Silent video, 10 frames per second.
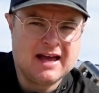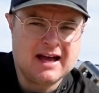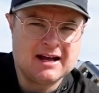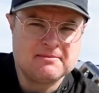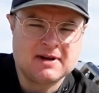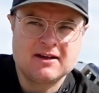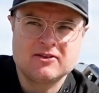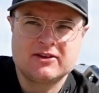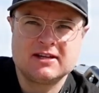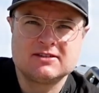I'm not
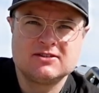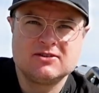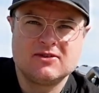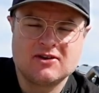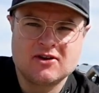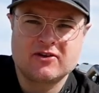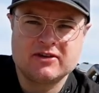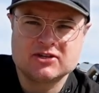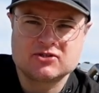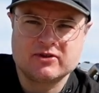looking to do the
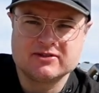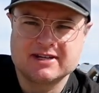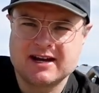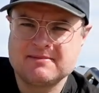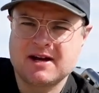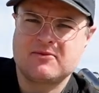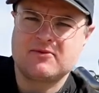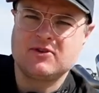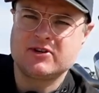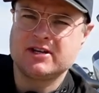gnarliest trails. Like, I'm not
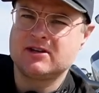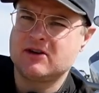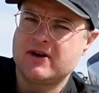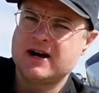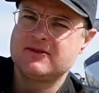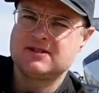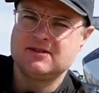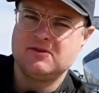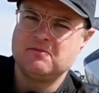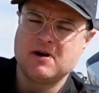looking to go out
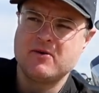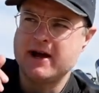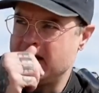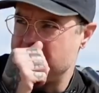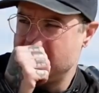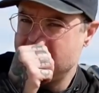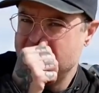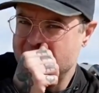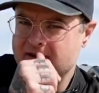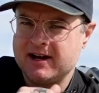to Moab
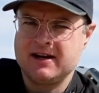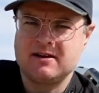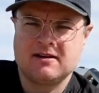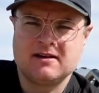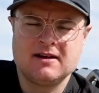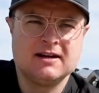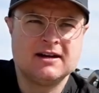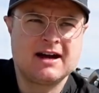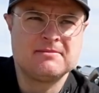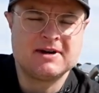and ride
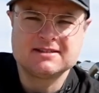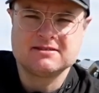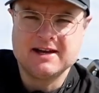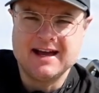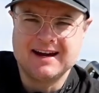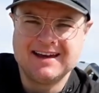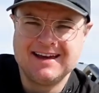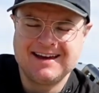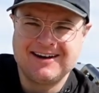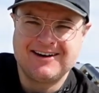high massa back
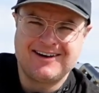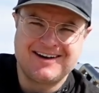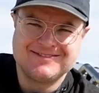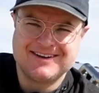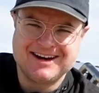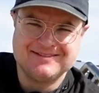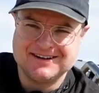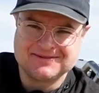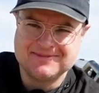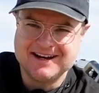on my
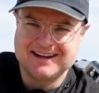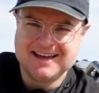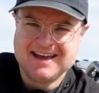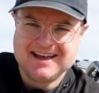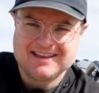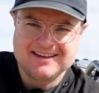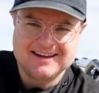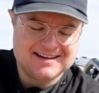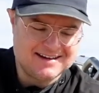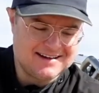adventure bike,
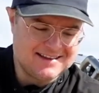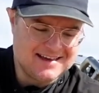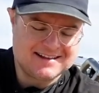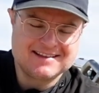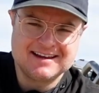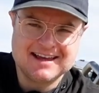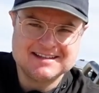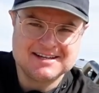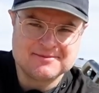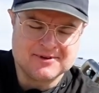like the
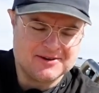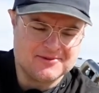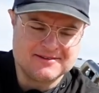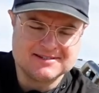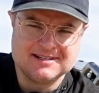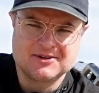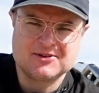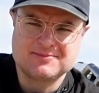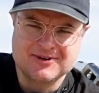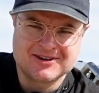KTM rider, whatever his name,
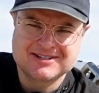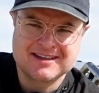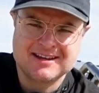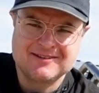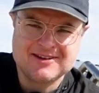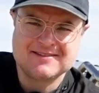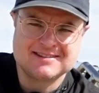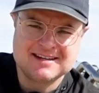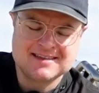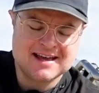Chris Birch, I think. If you haven't
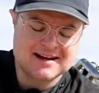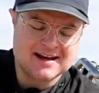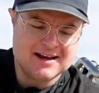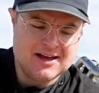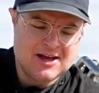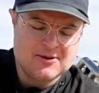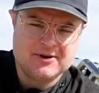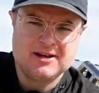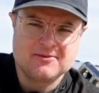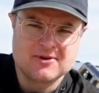seen that guy,
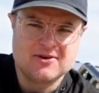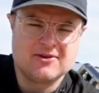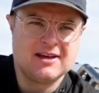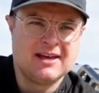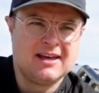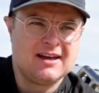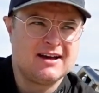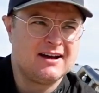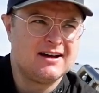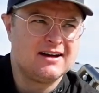what he rode,
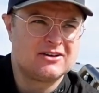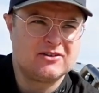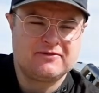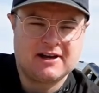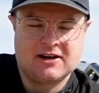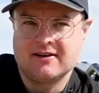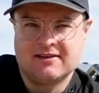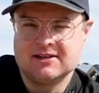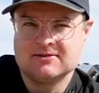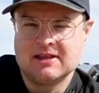Cliffhanger, I
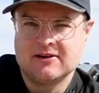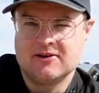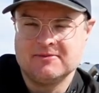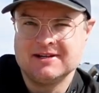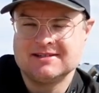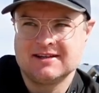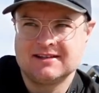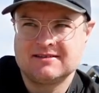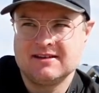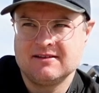think is what they call it, but it's
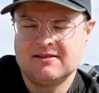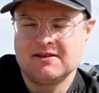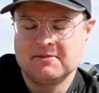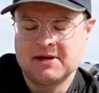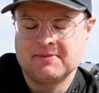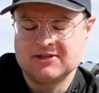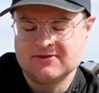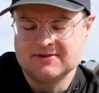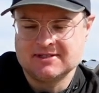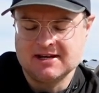like on the mountain bike
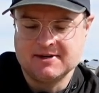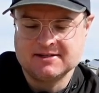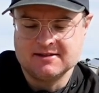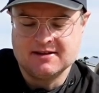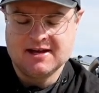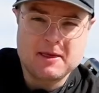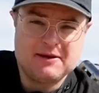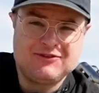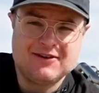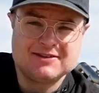trail, it's high massa.
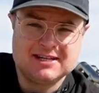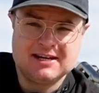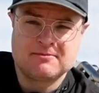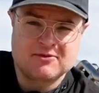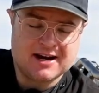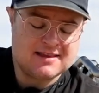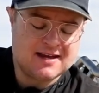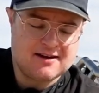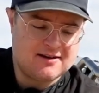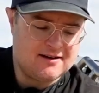If you haven't seen him ride
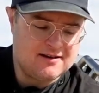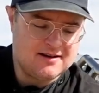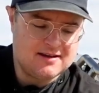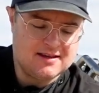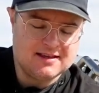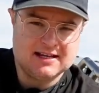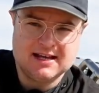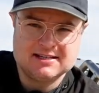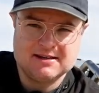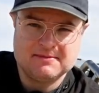that on the
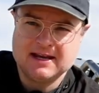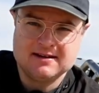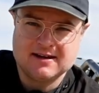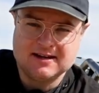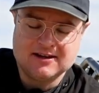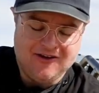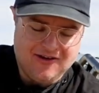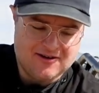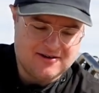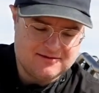KTM
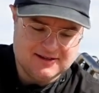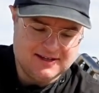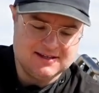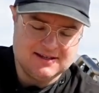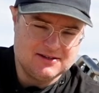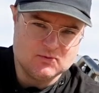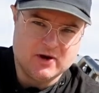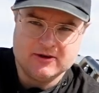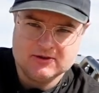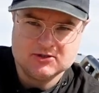890R, like, it is
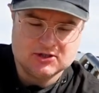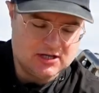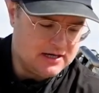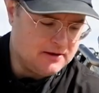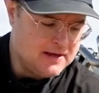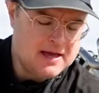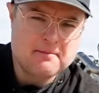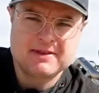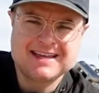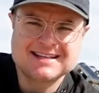wild. You should check it out.
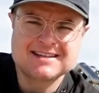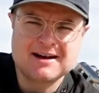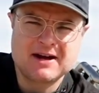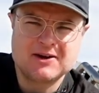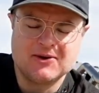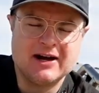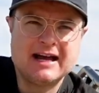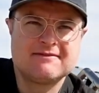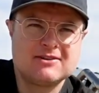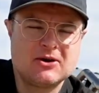But that's not my goal.
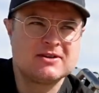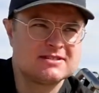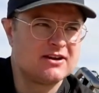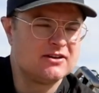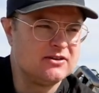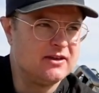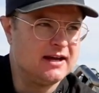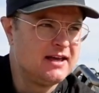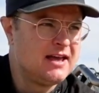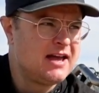I have no desire to do
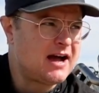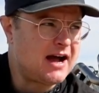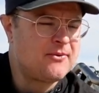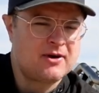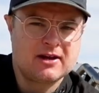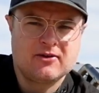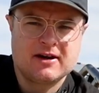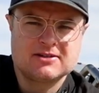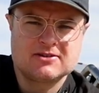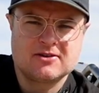that. I want to go
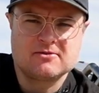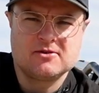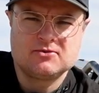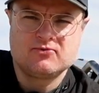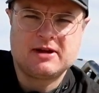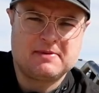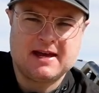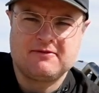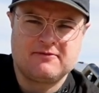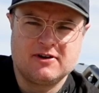out to dirt roads, rip,
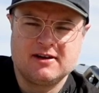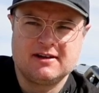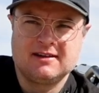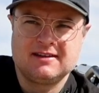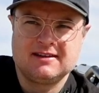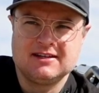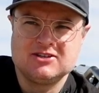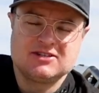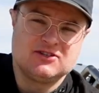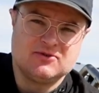have fun, and
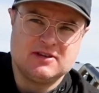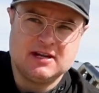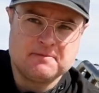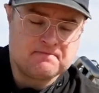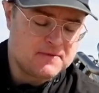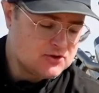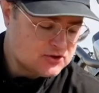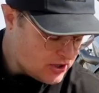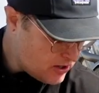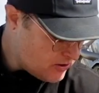just enjoy the day.
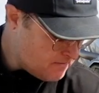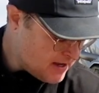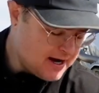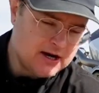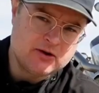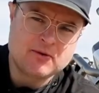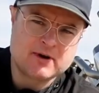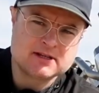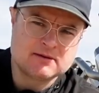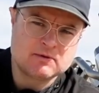So I knew I
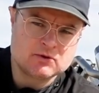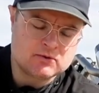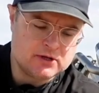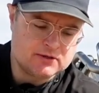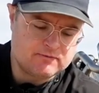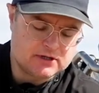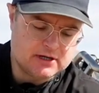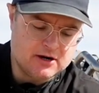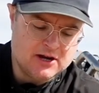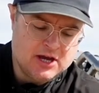wanted something with a 20-inch front
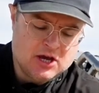tire.